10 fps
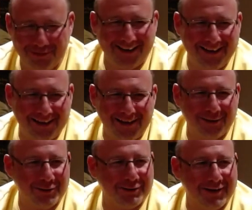And then
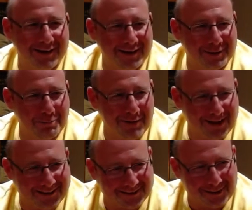she had to get the
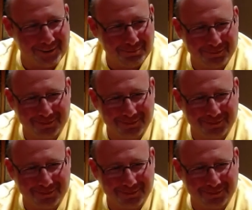mics up.